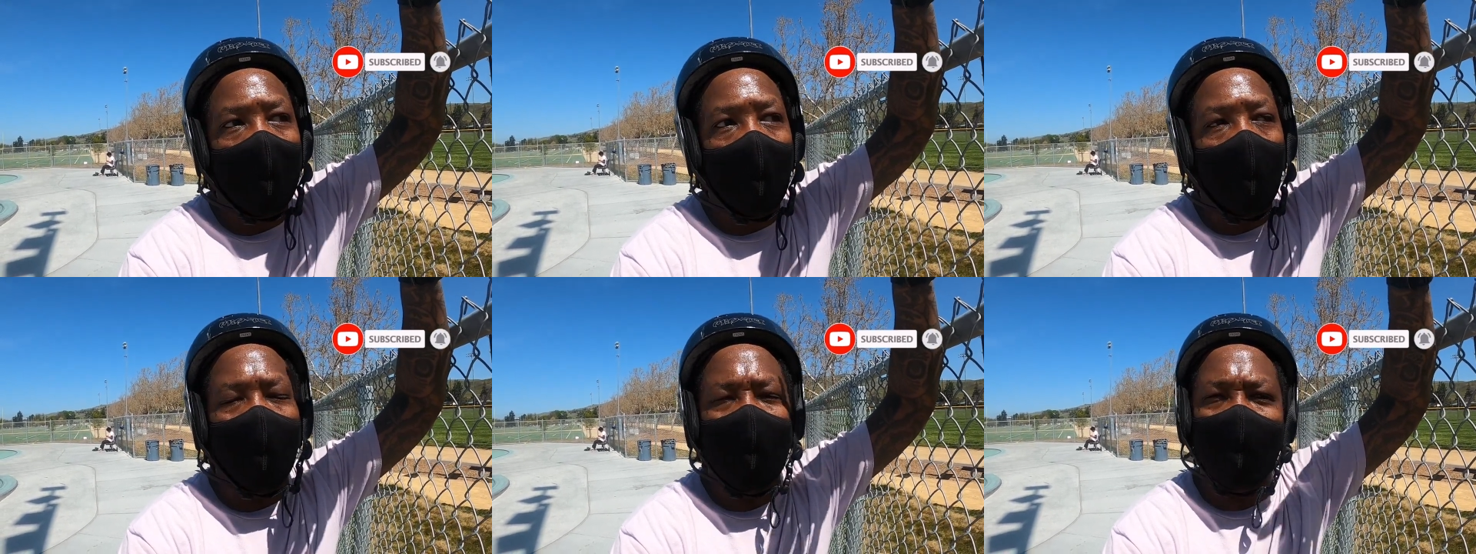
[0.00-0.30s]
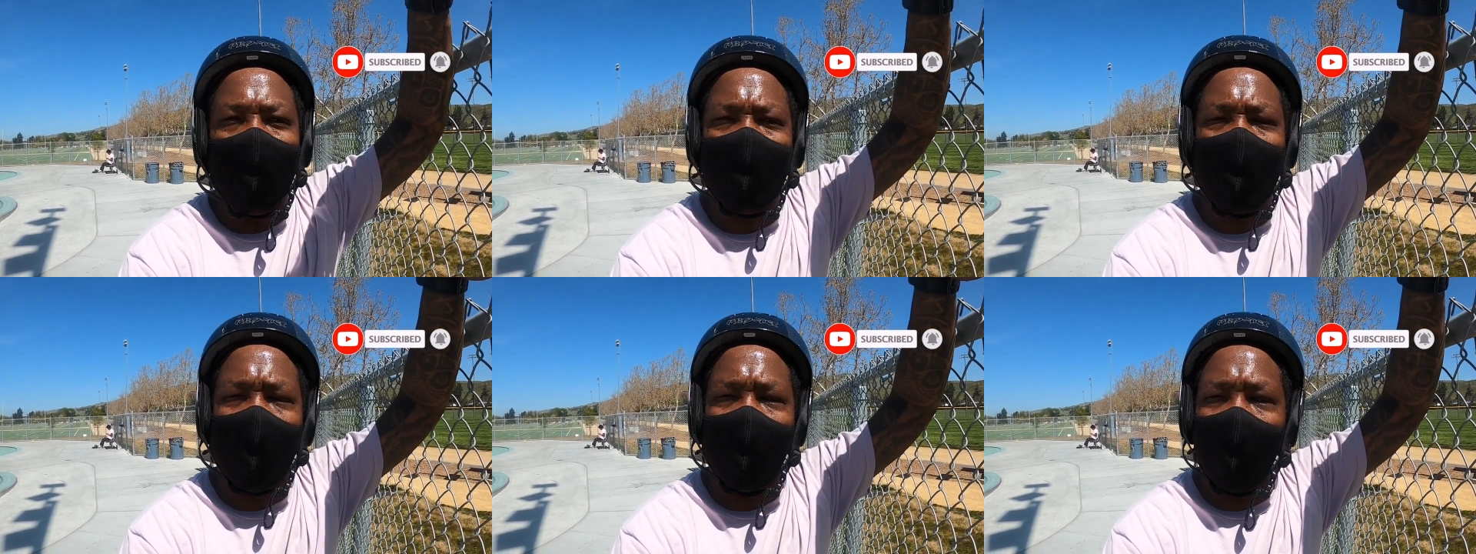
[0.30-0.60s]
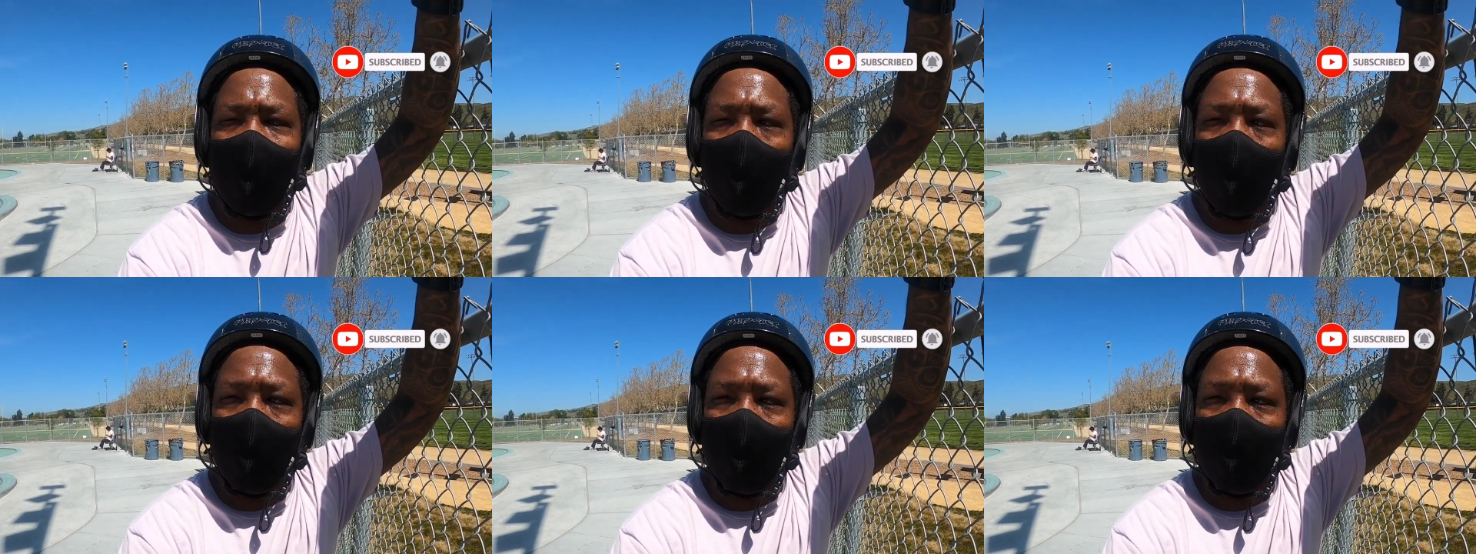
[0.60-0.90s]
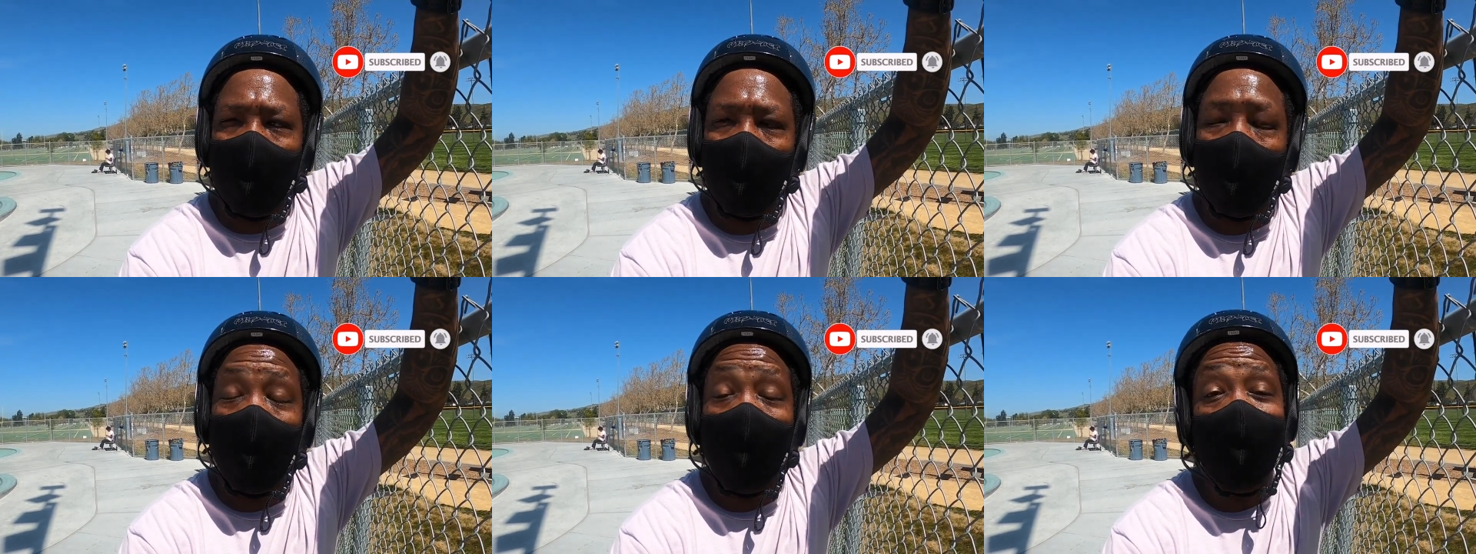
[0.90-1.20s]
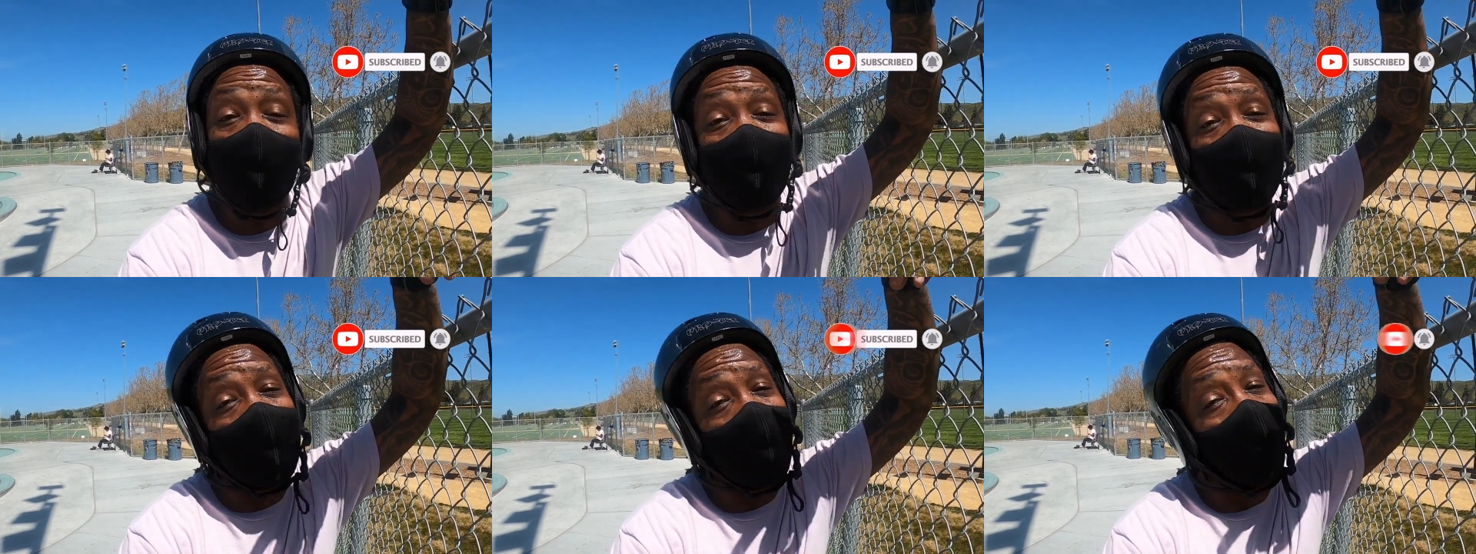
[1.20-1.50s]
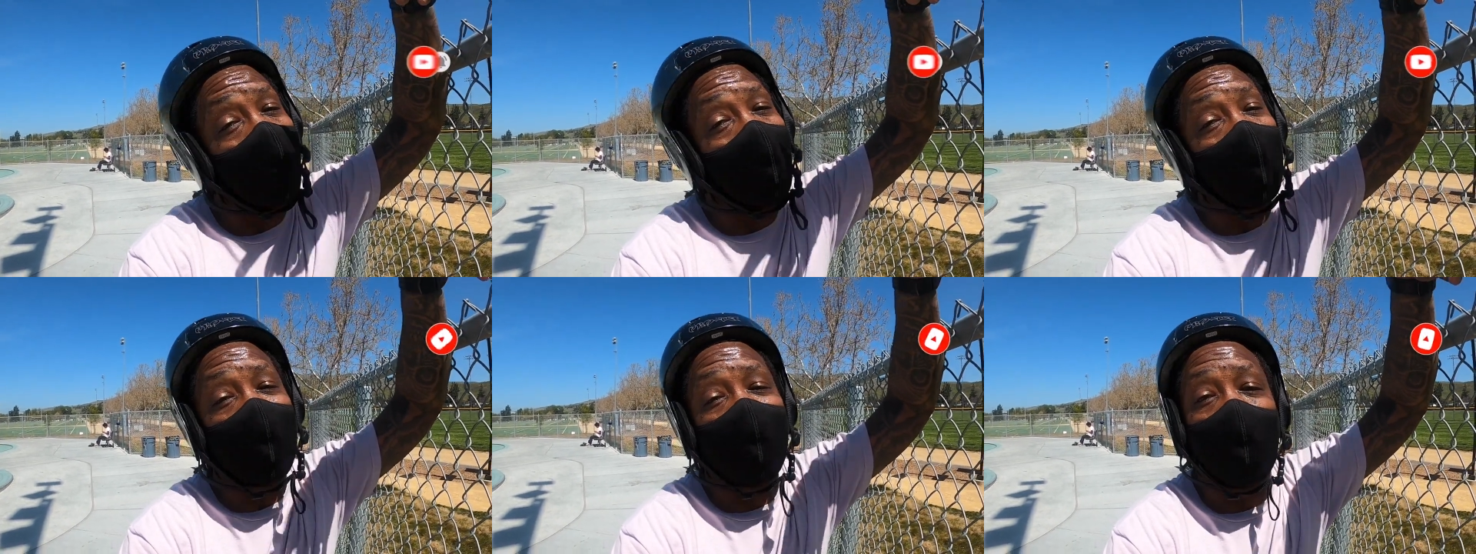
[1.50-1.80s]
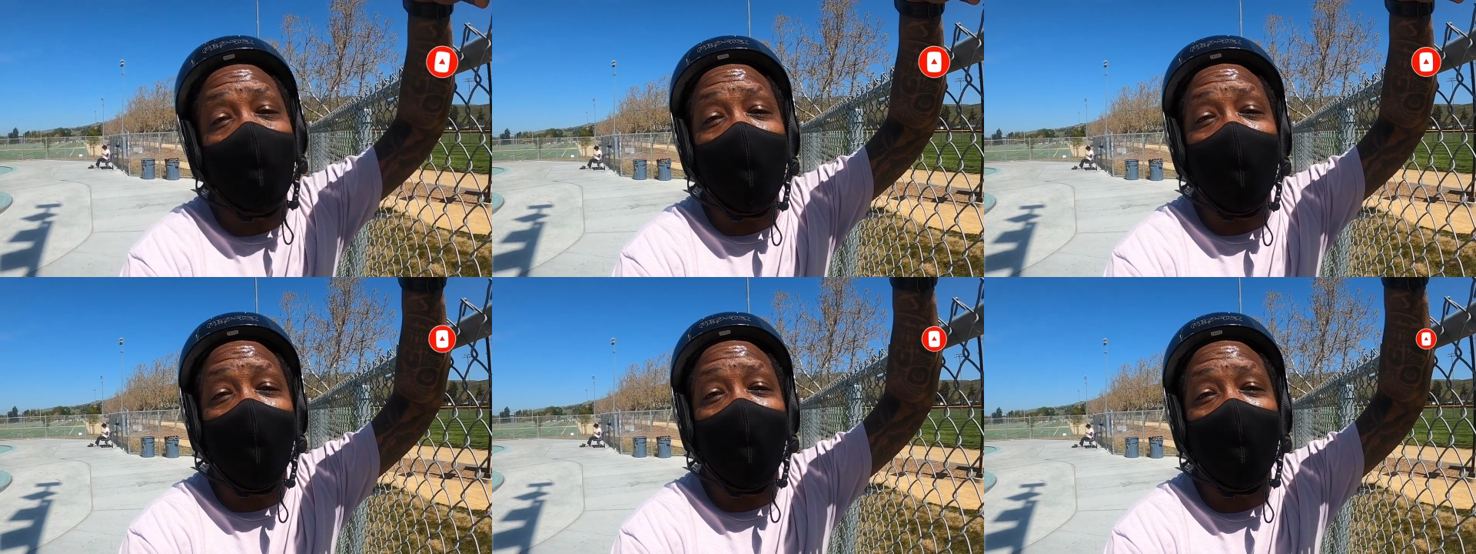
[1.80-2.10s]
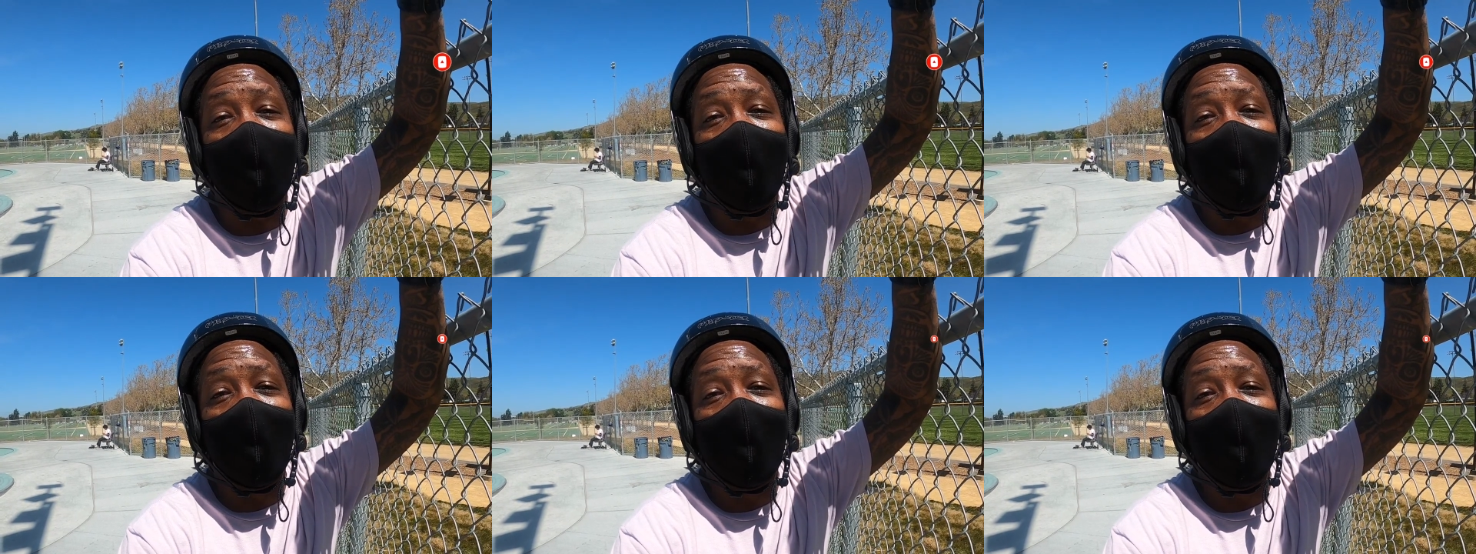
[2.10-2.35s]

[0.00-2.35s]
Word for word: Wait, that's not how that works. That's how it works for me.